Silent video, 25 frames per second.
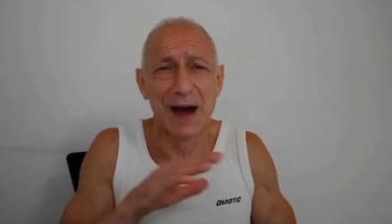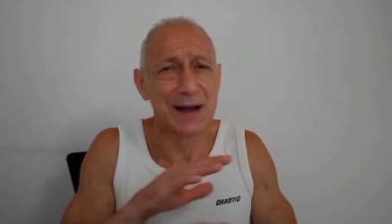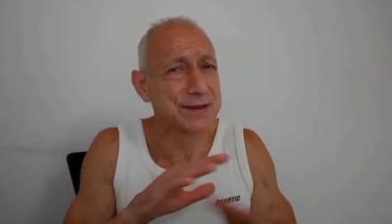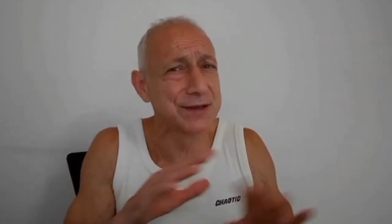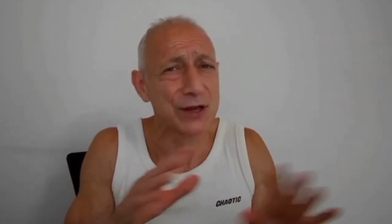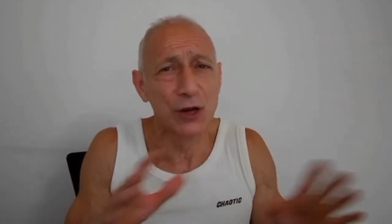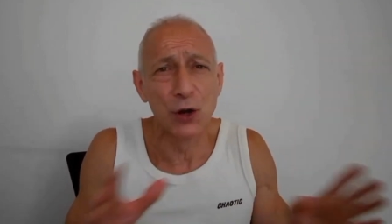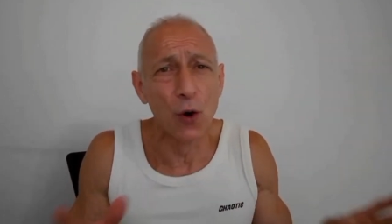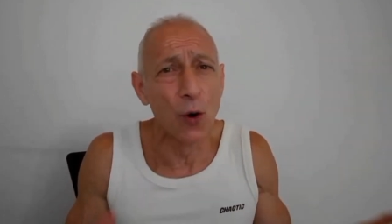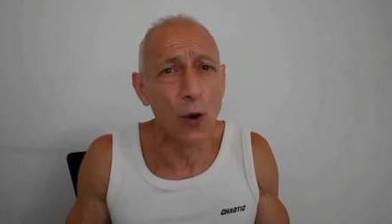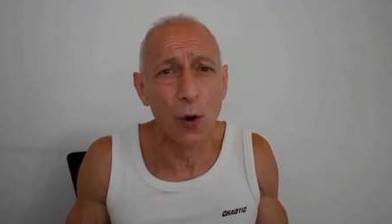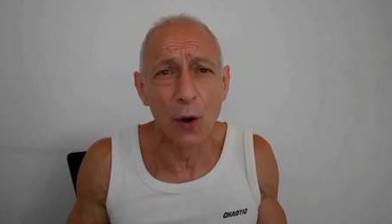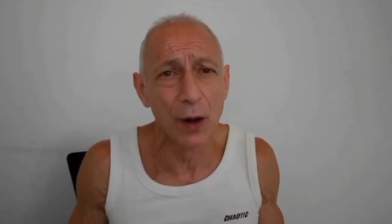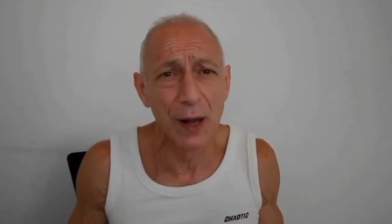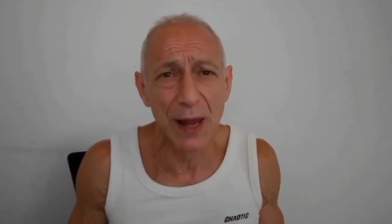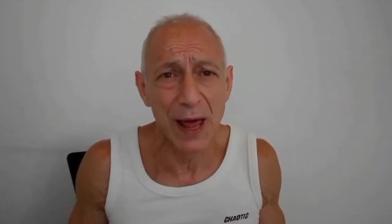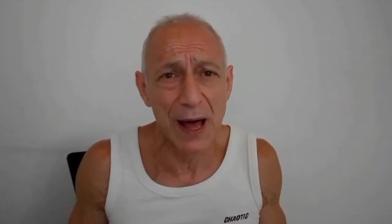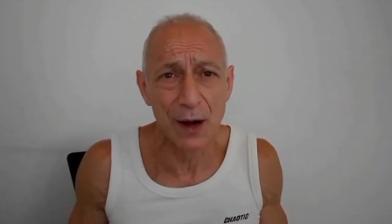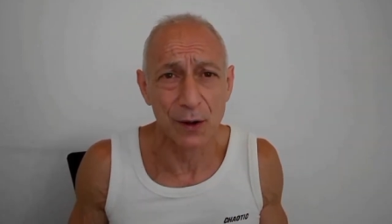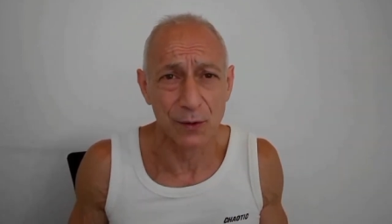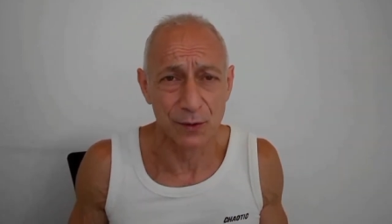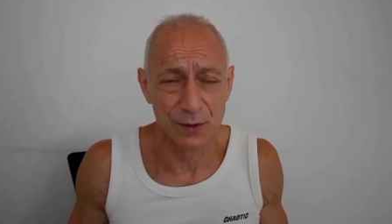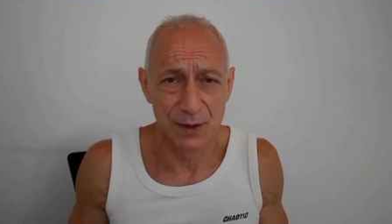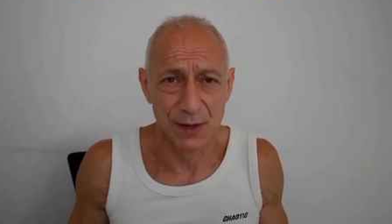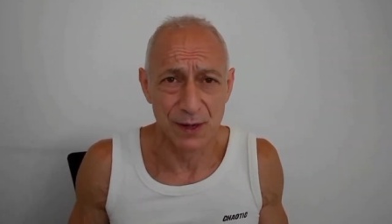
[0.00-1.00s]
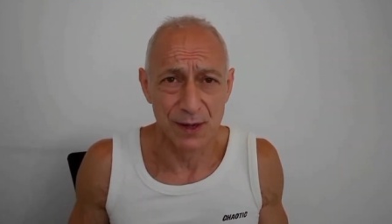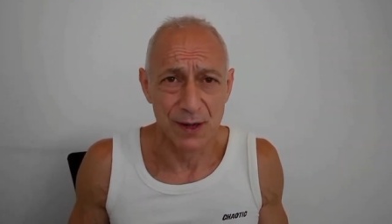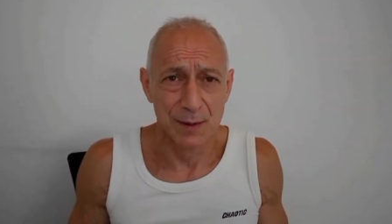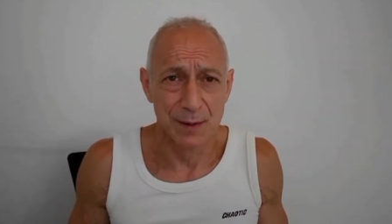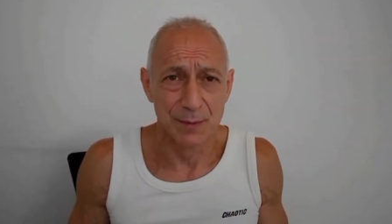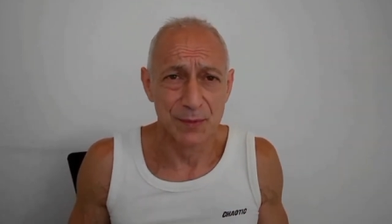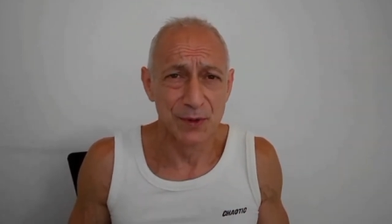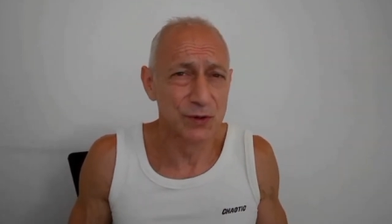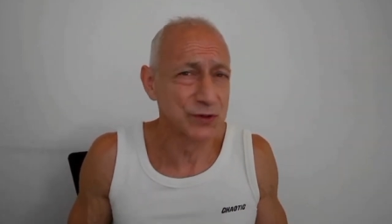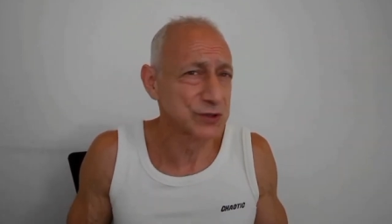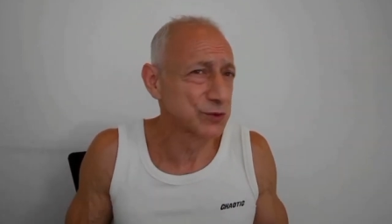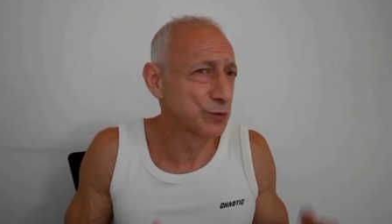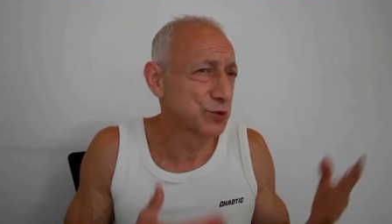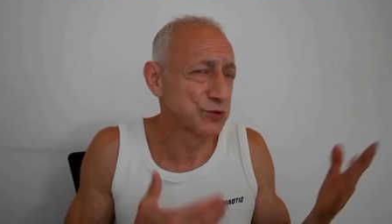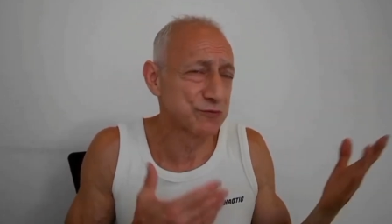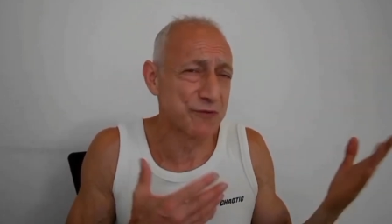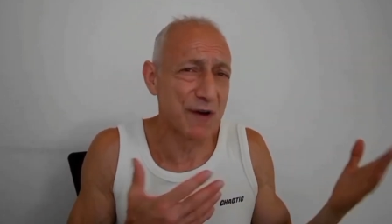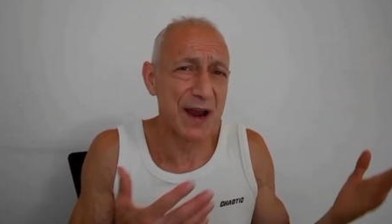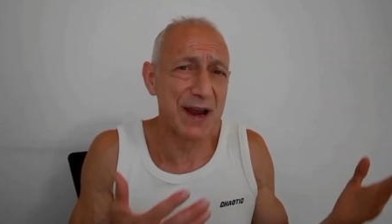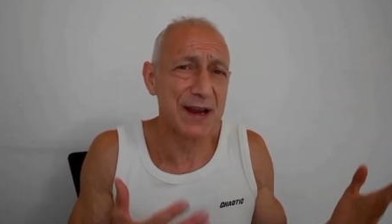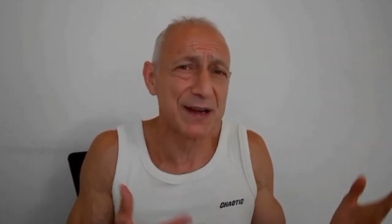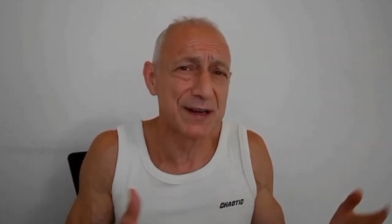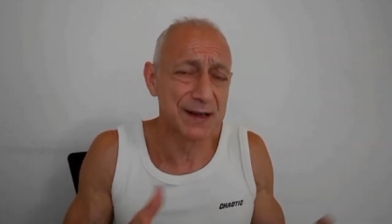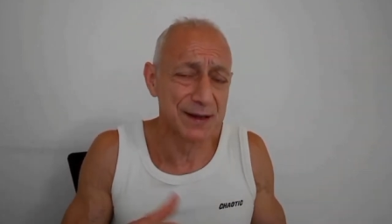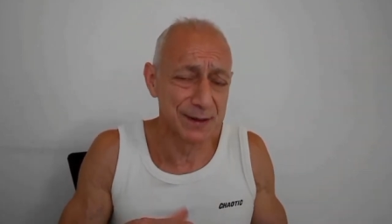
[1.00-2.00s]
But I didn't go all out because it
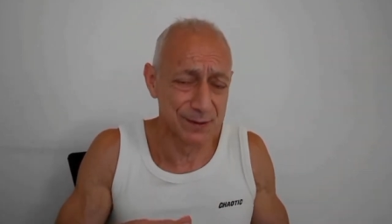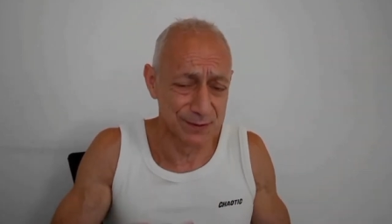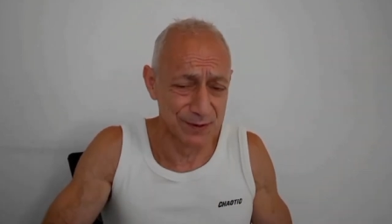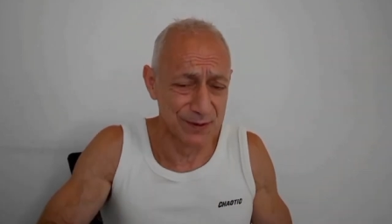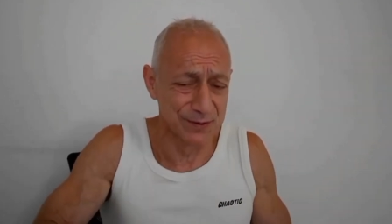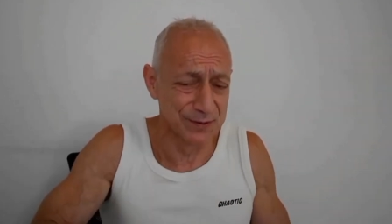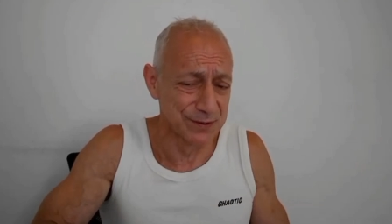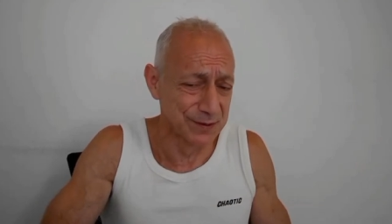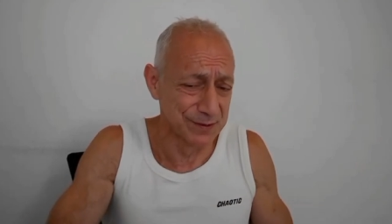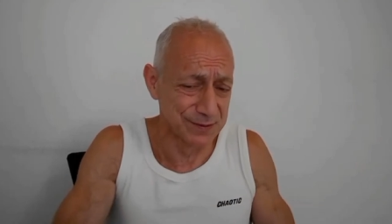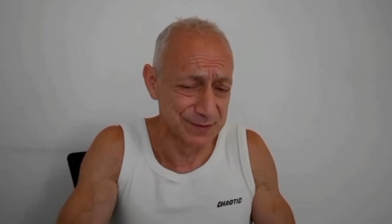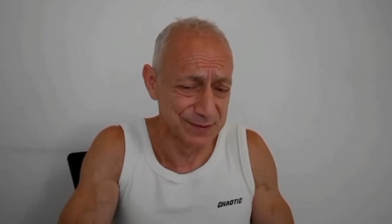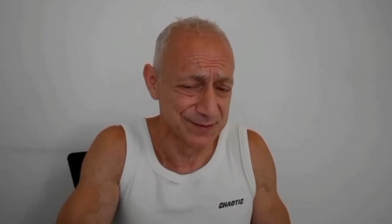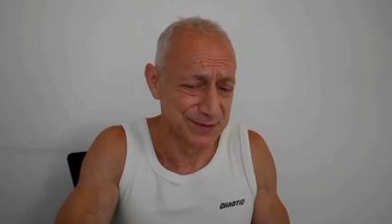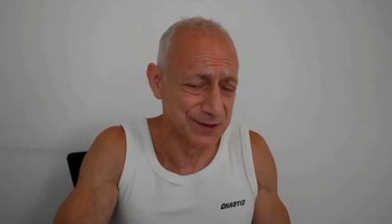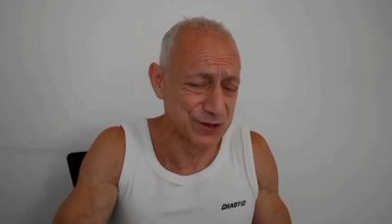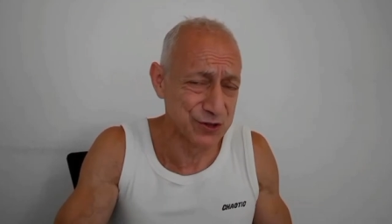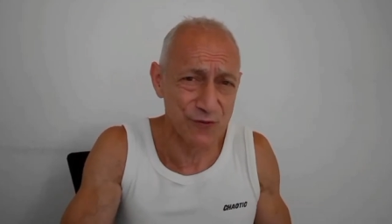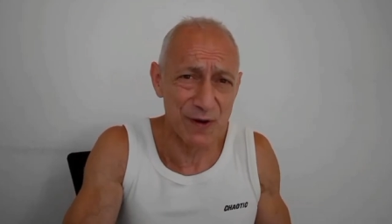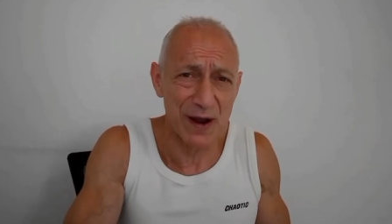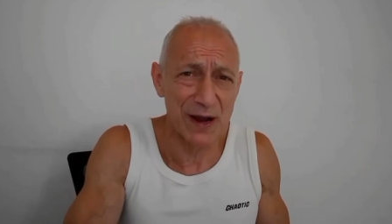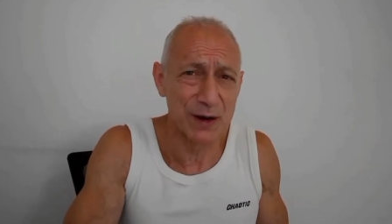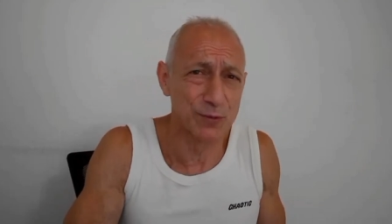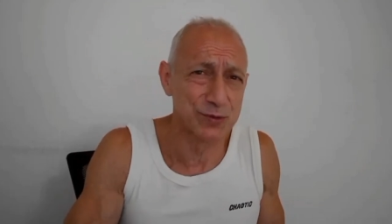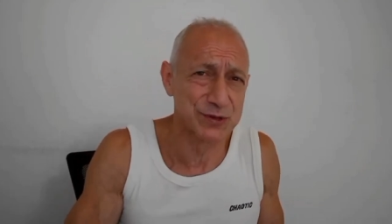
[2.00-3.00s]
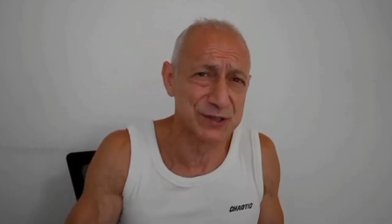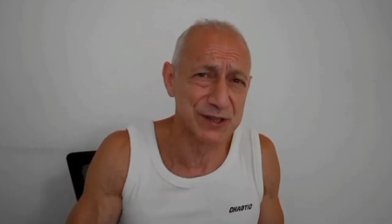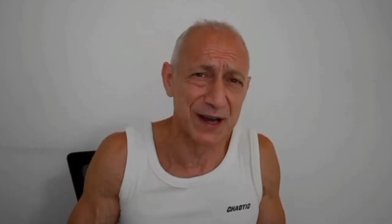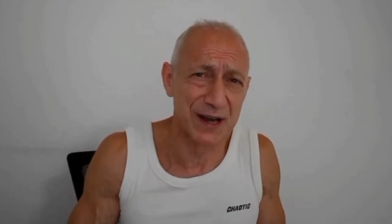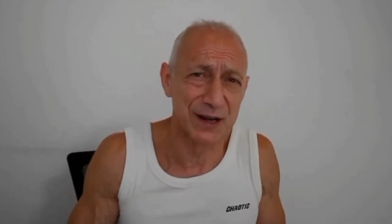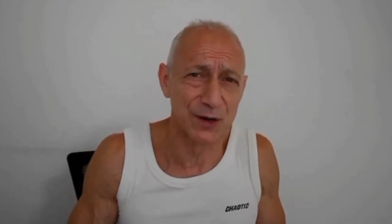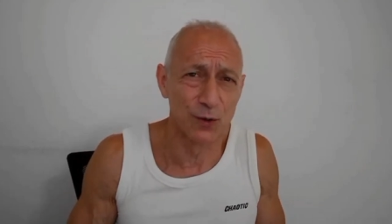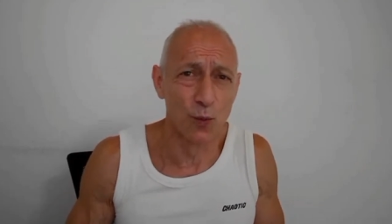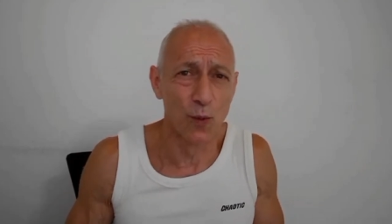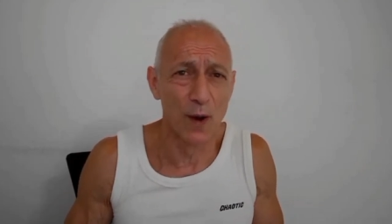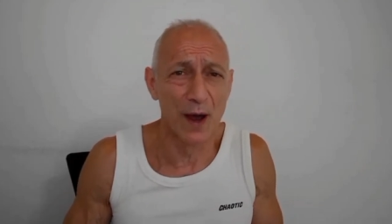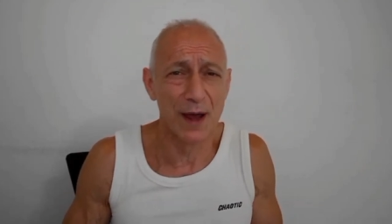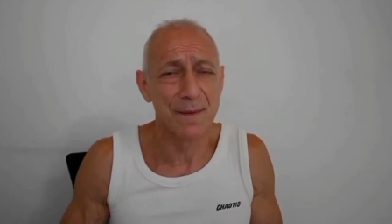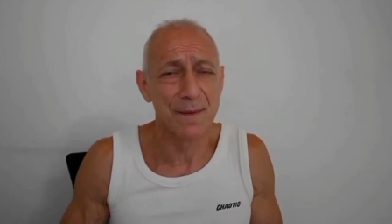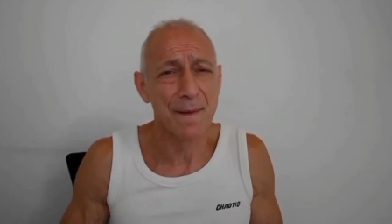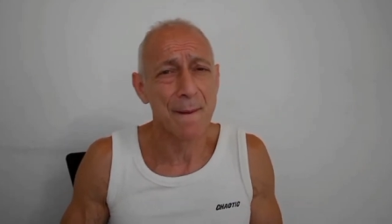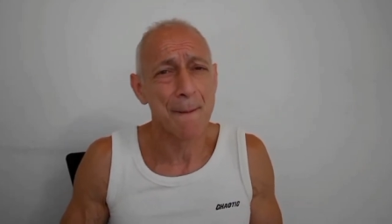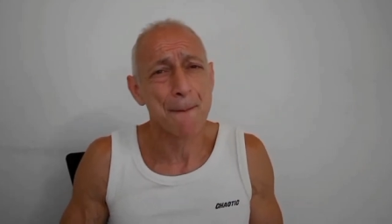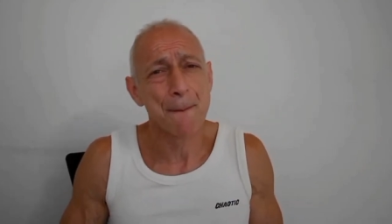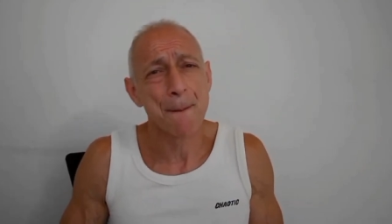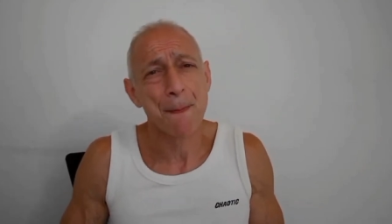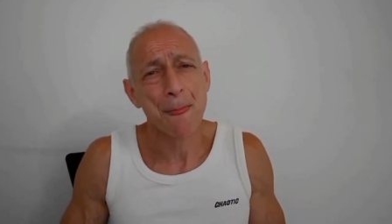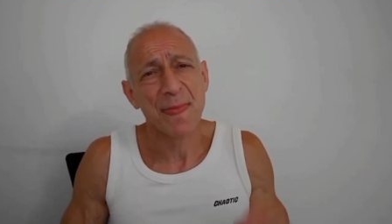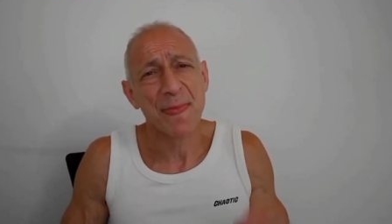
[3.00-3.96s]
was raining and the, the, the track was kind of wet.